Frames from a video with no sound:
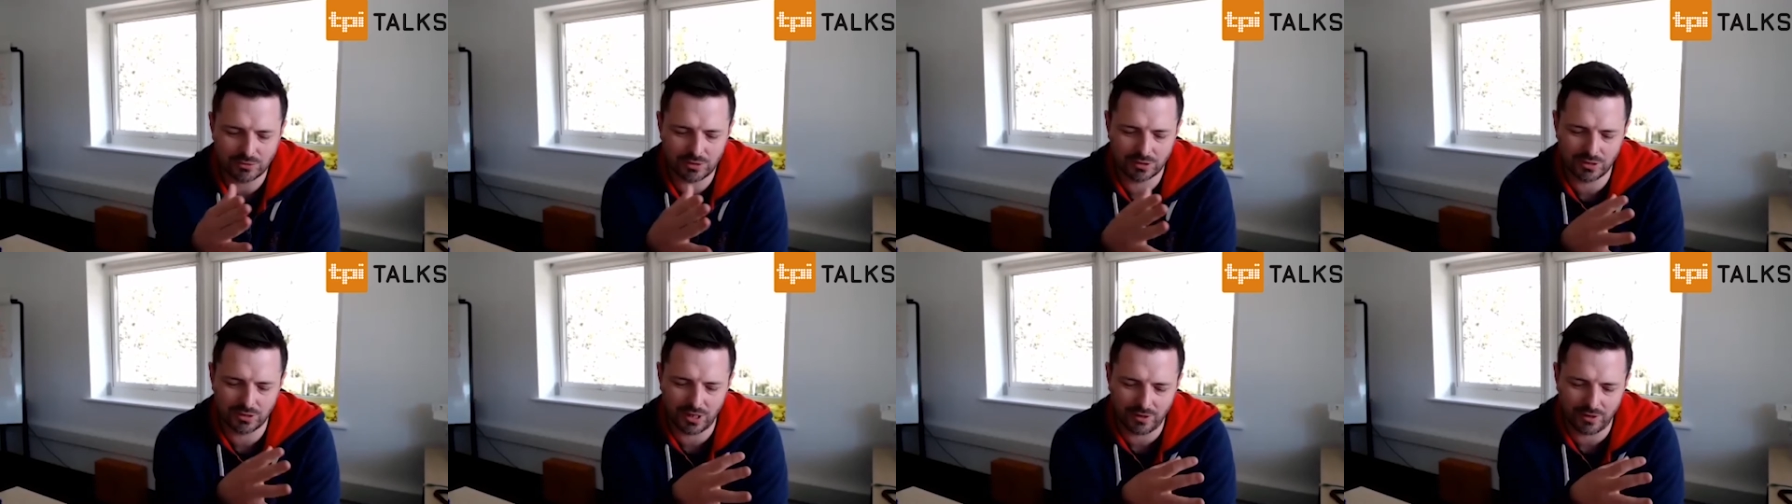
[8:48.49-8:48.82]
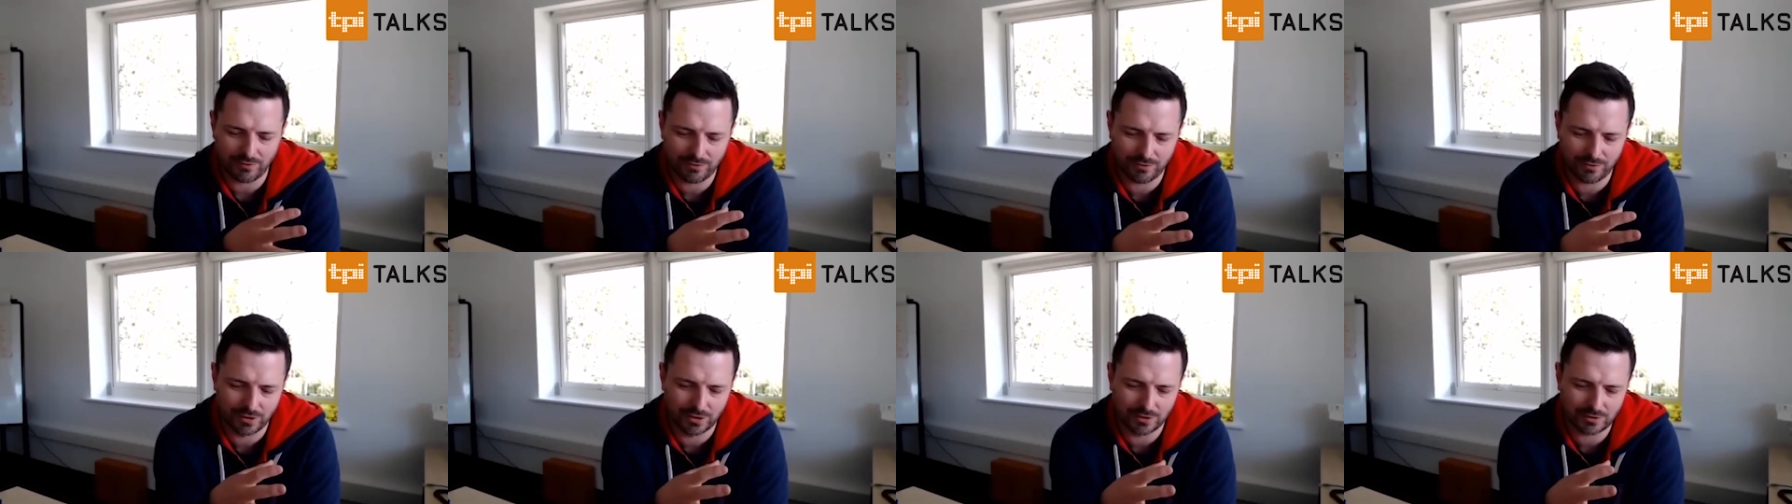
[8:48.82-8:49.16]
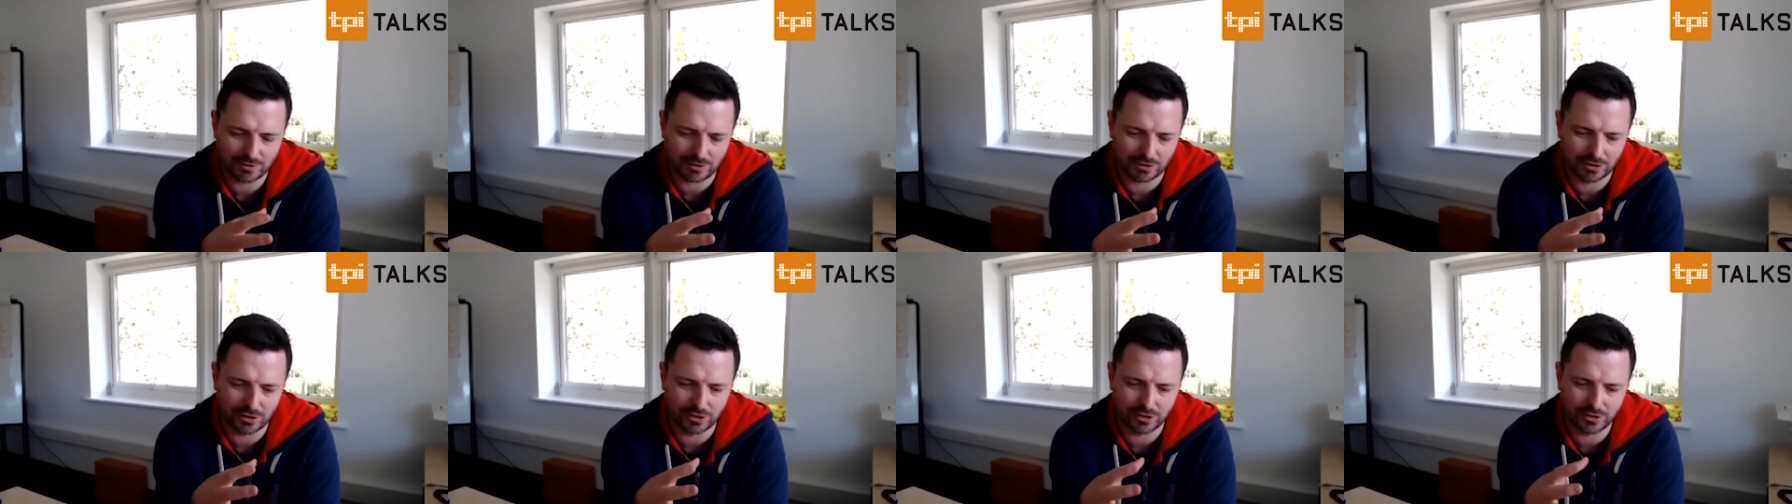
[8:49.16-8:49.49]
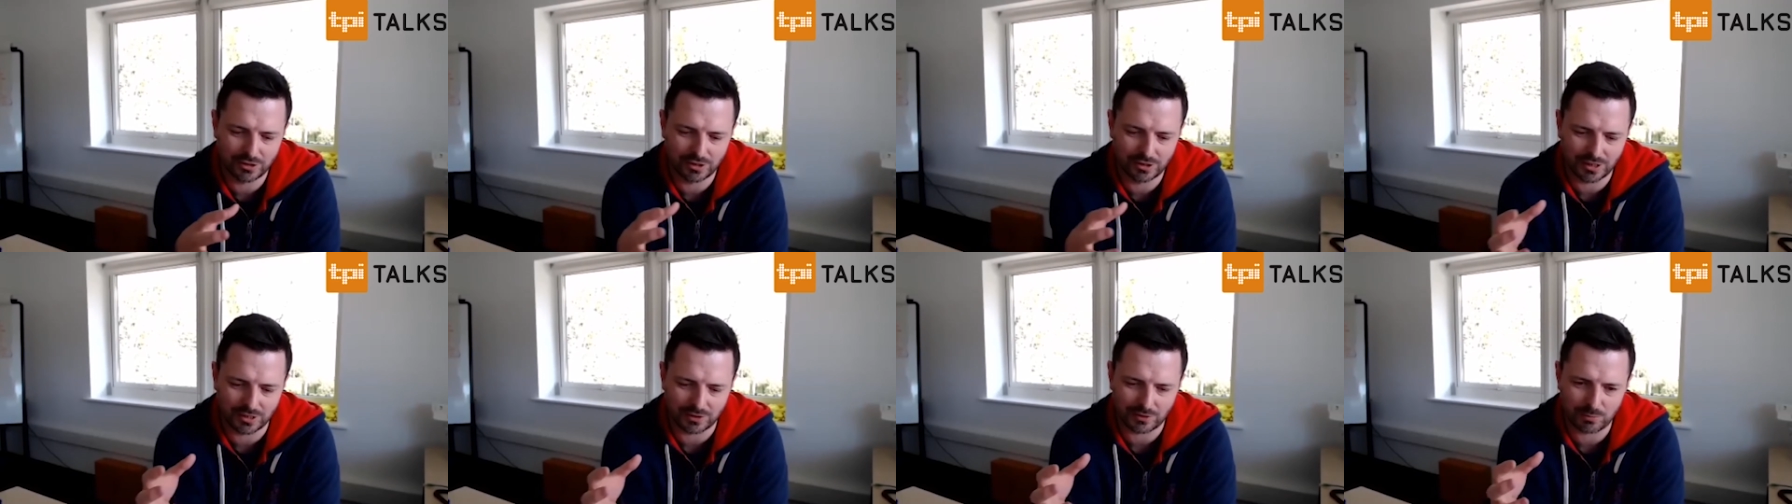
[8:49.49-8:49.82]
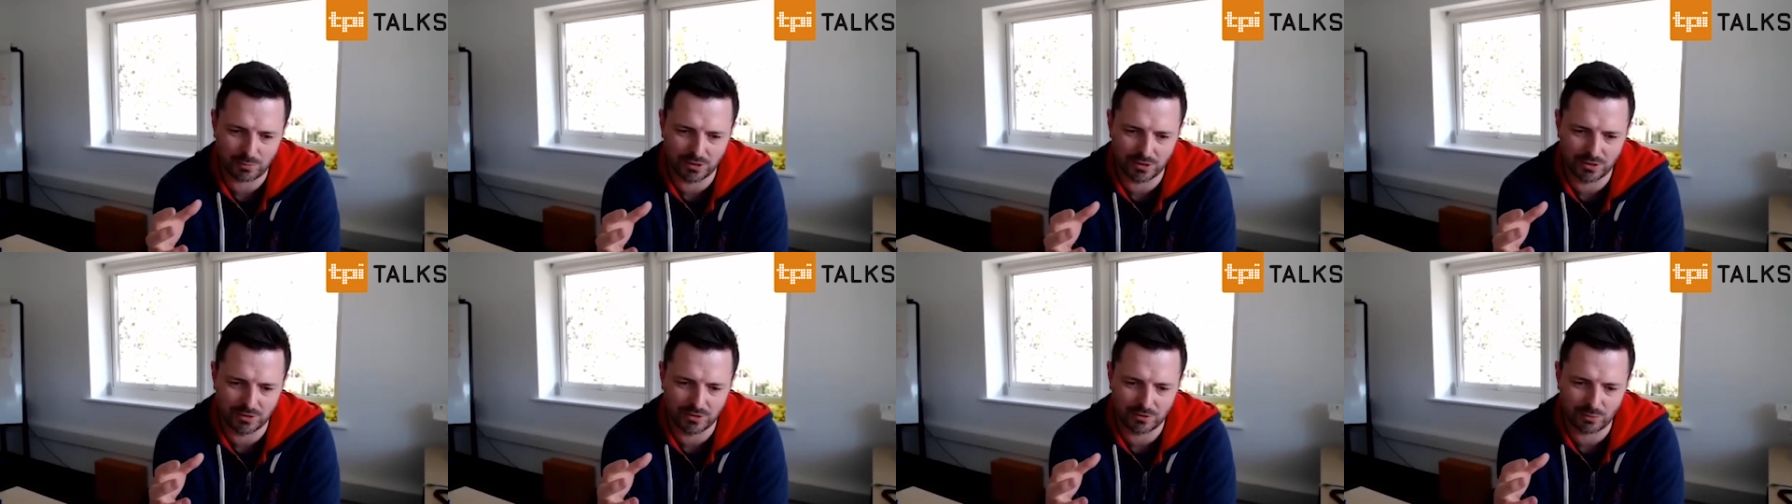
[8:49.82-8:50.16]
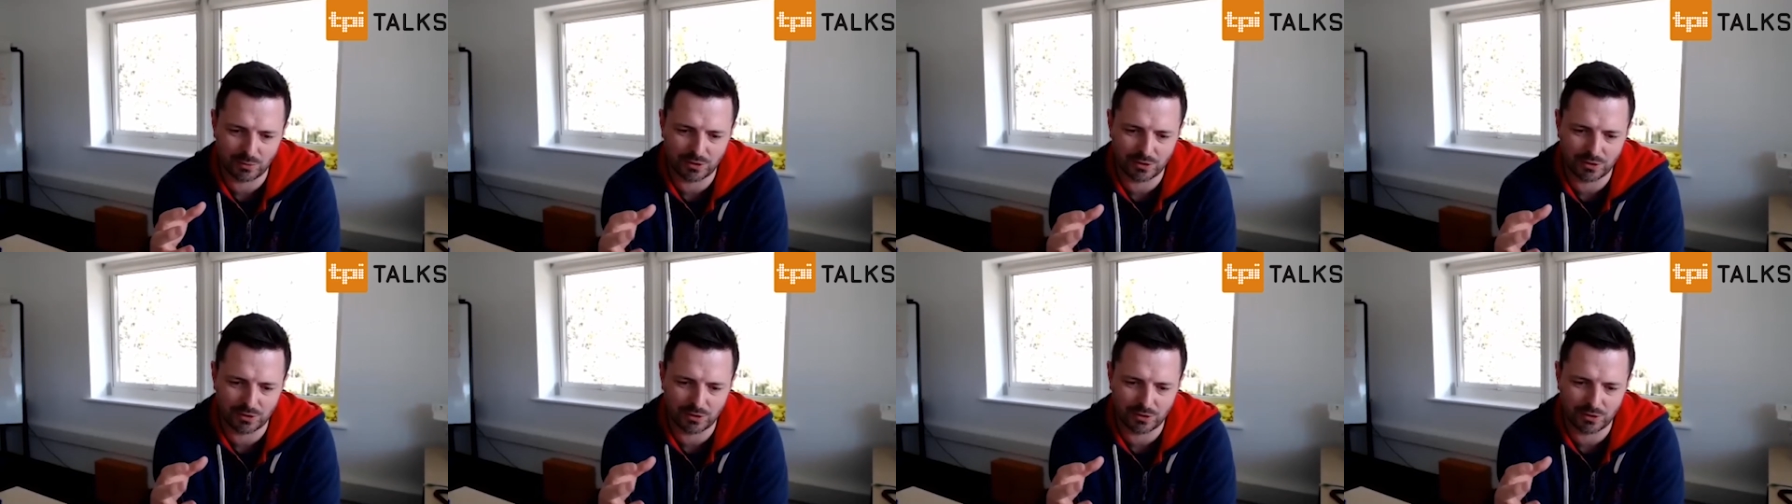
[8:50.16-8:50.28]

and that first learning experience,